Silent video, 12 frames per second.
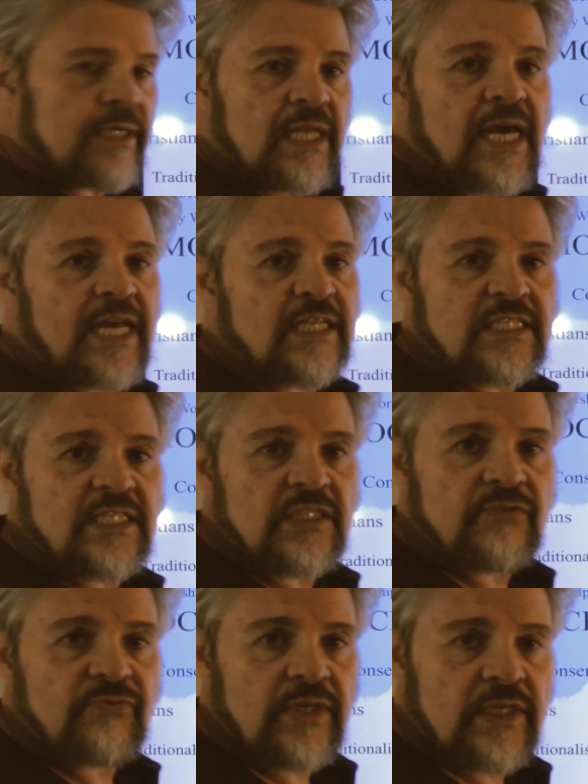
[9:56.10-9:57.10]
lying
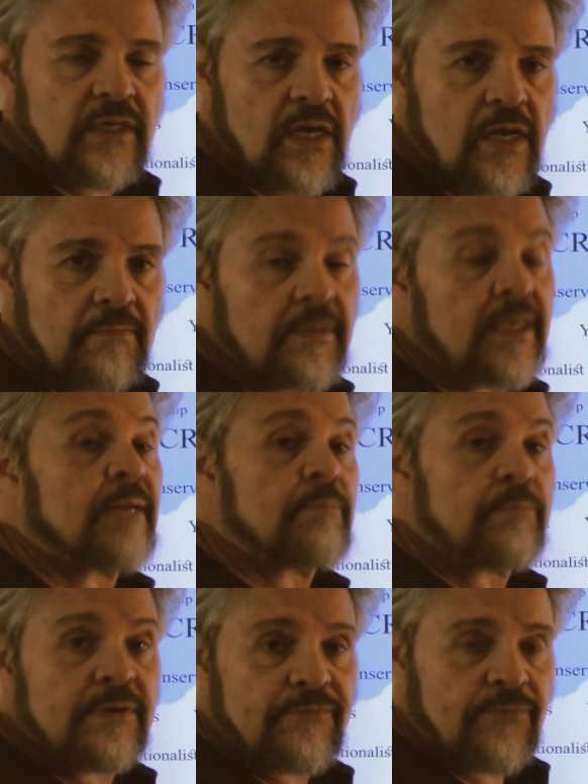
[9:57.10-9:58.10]
since Vietnam and
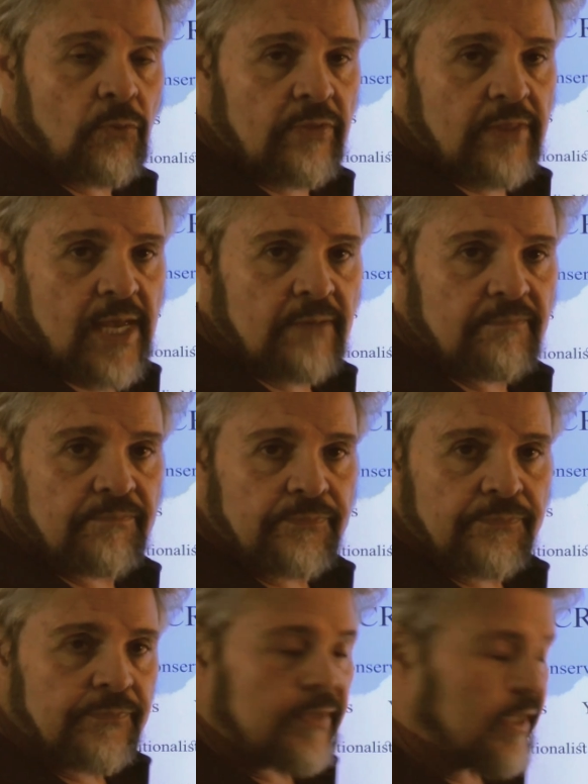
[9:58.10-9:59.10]
before that.
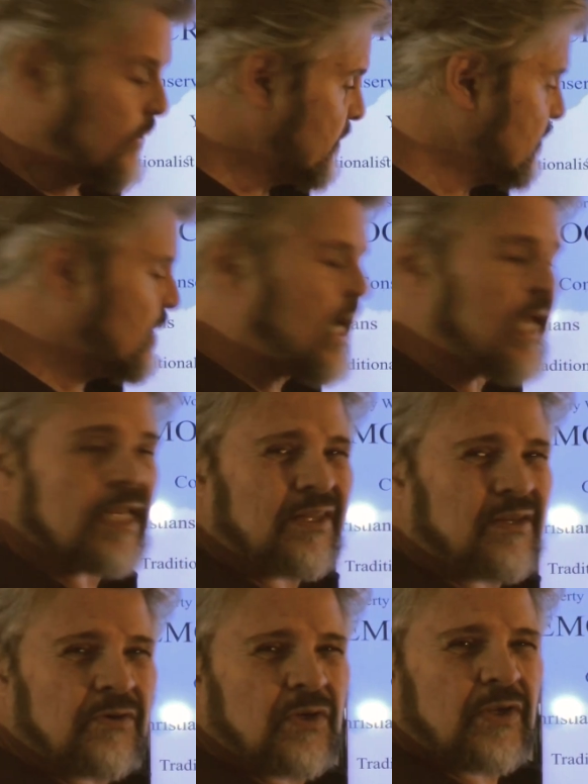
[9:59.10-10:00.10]
And they're lying,
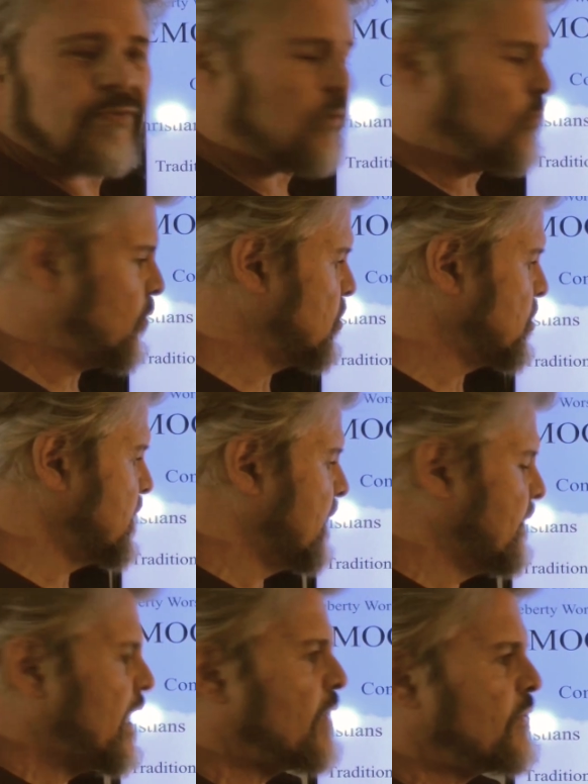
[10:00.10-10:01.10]
they're even worse now.
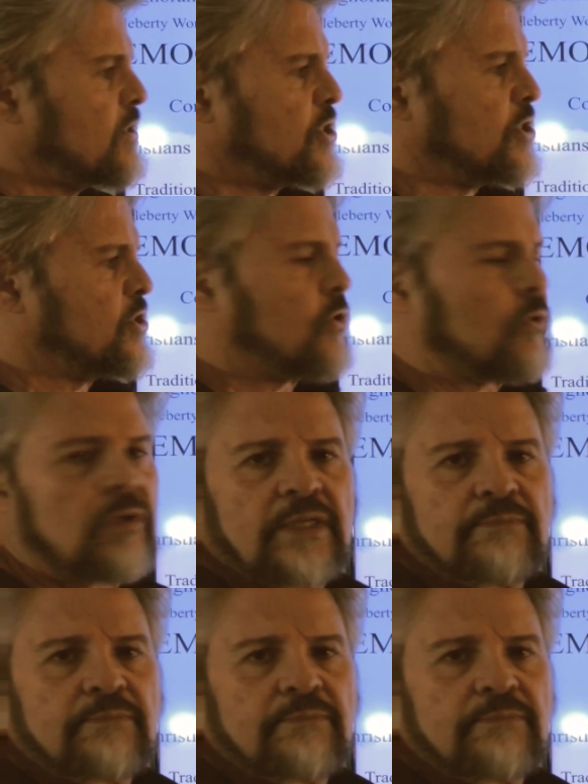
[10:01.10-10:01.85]
Now they're just totally